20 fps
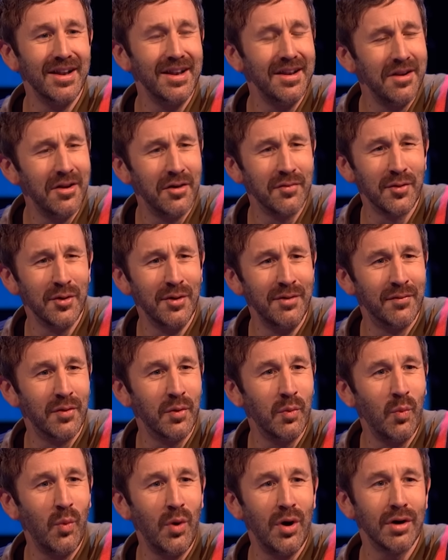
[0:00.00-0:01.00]
I love going
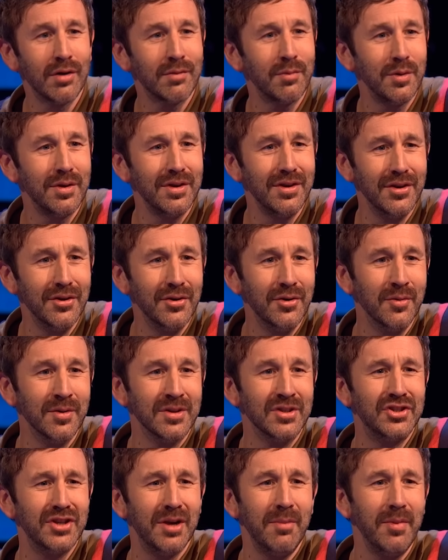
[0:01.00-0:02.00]
for walks with you
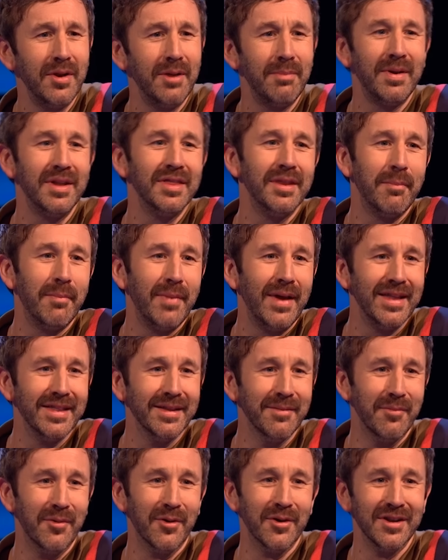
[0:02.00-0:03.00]
and jumping up on the bed in
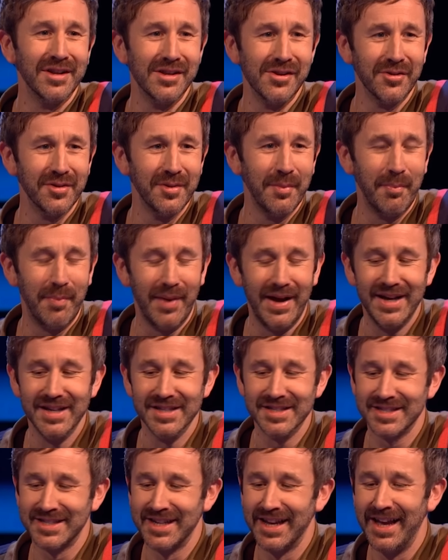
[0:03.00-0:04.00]
the morning. You're the
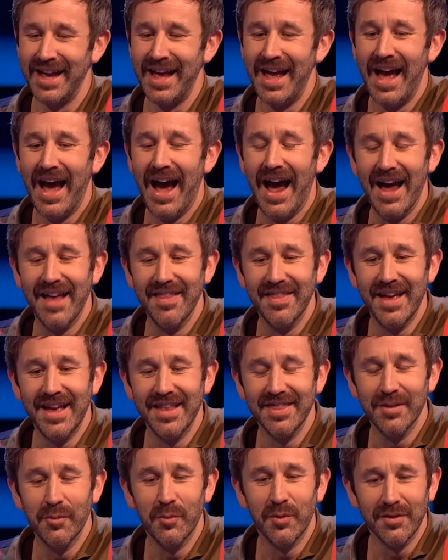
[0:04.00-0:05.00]
best. And
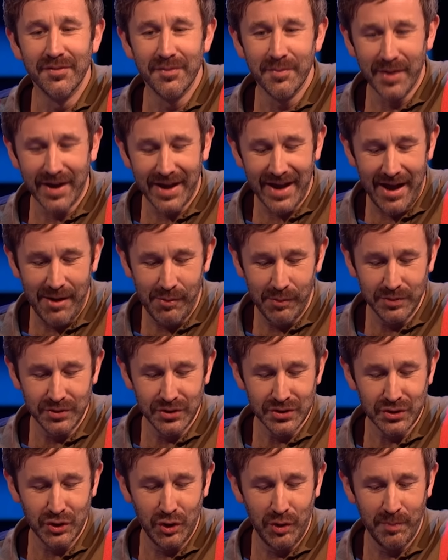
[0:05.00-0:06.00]
then the one from the cat would
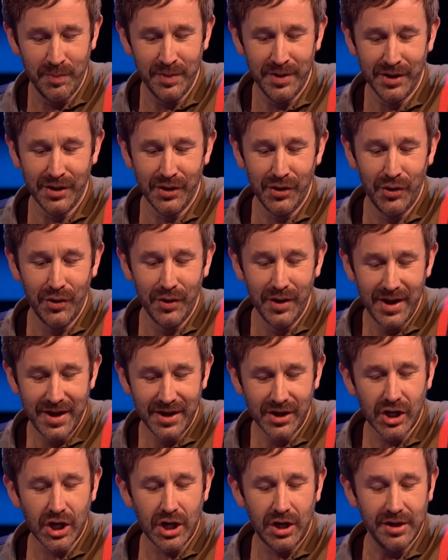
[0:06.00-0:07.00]
just open and go,
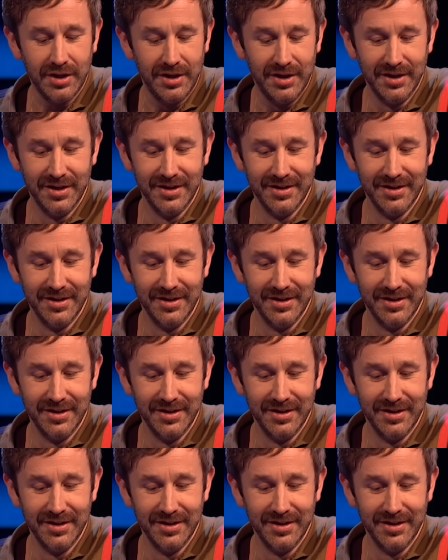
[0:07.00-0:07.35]
cunt.